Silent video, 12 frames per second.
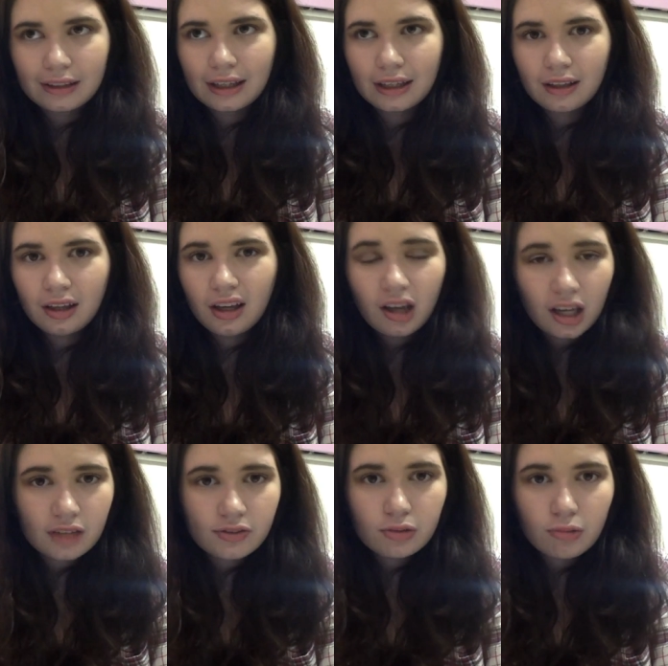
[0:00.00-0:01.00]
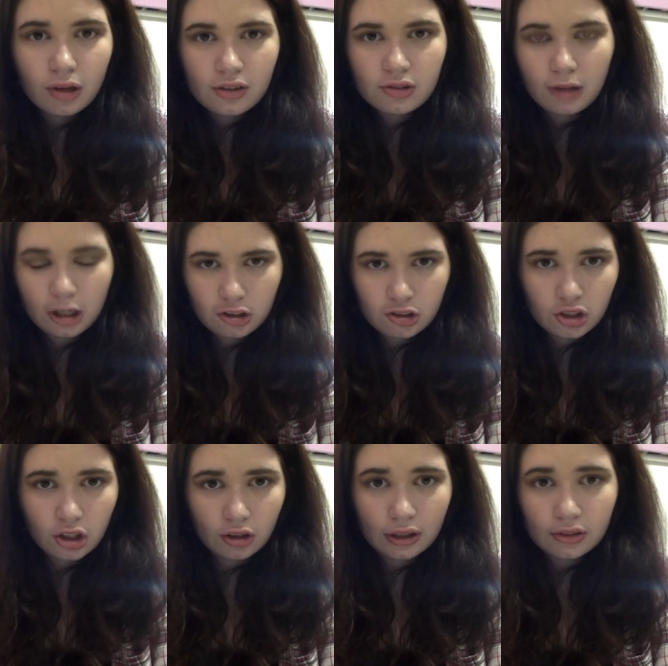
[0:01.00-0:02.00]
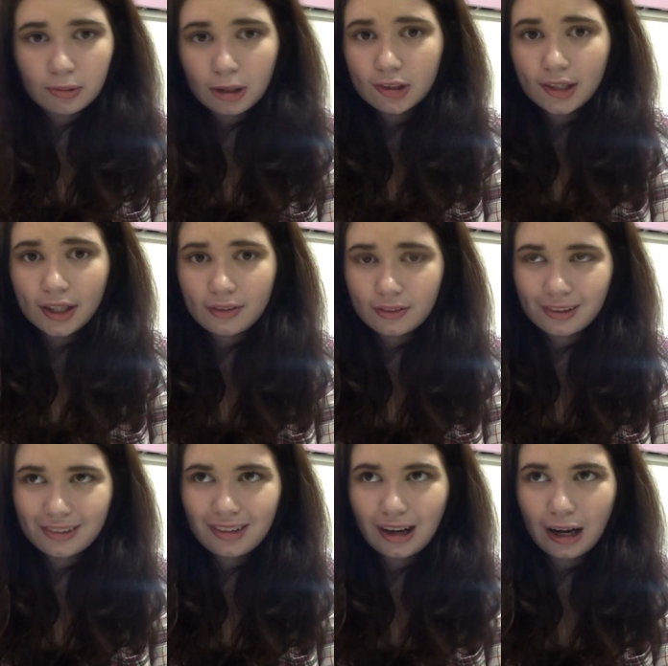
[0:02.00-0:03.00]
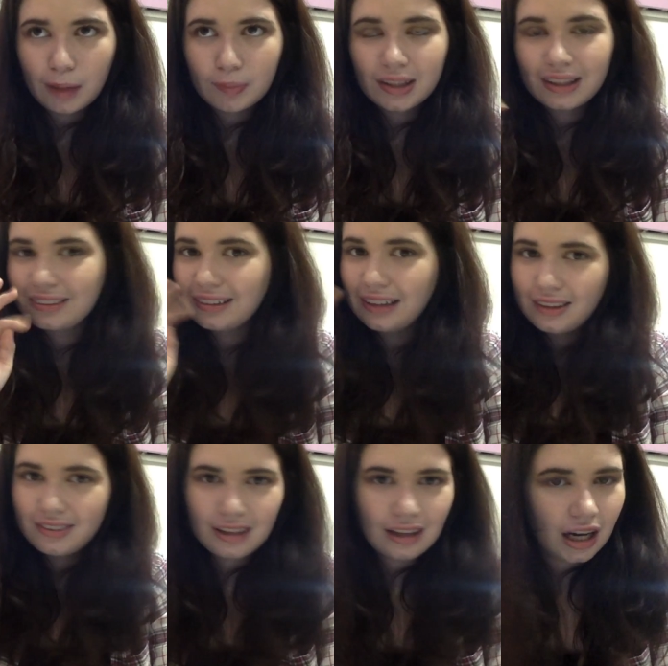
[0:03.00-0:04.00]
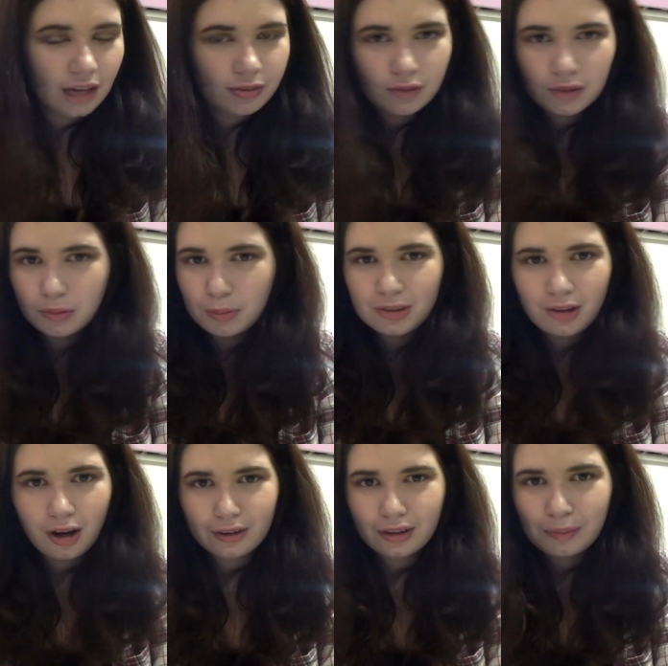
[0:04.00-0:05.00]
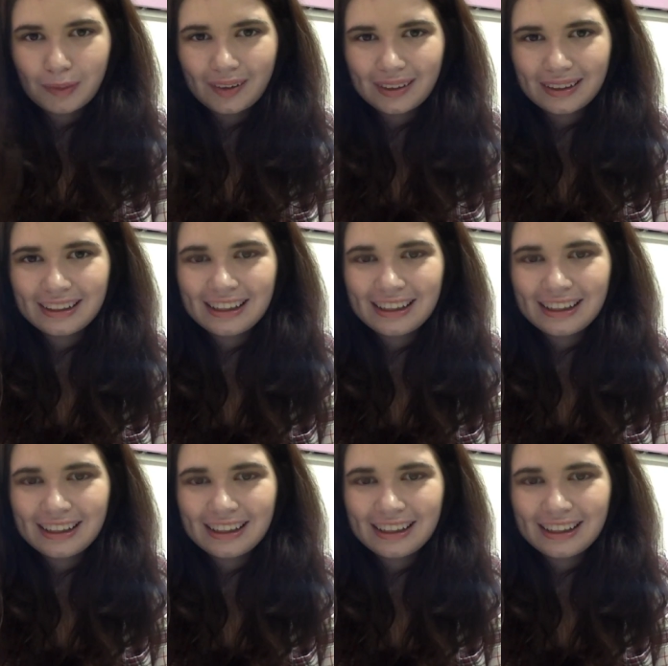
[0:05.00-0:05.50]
Like, if you wanted to watch a show, you had to watch it at a certain time, and then, like, the next day, everyone would be talking about it.